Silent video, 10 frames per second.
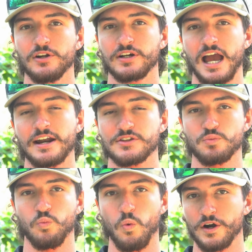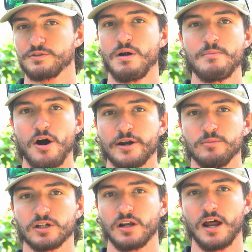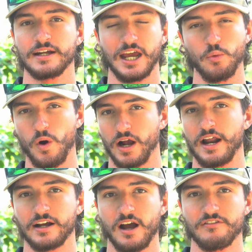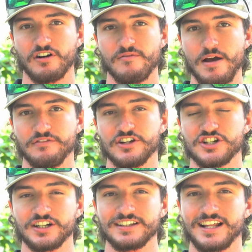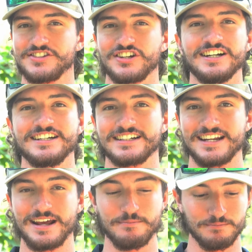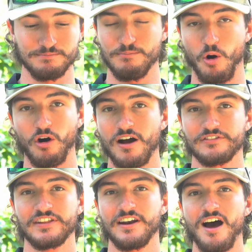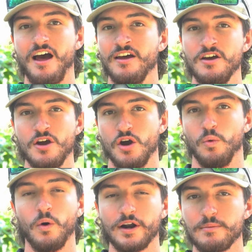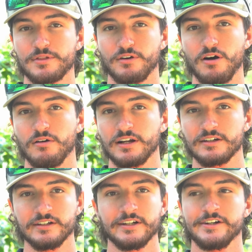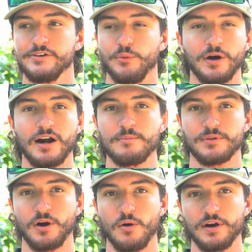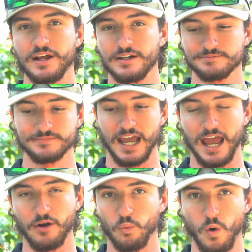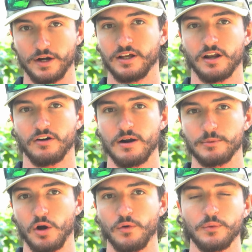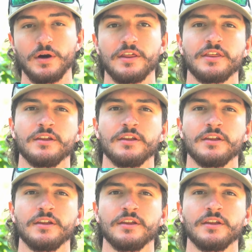to look at is what does my bottom look like and what kind of cover am I fishing. That's going to dictate more often than not what I'm throwing, where I'm throwing it, and what color I'm going with.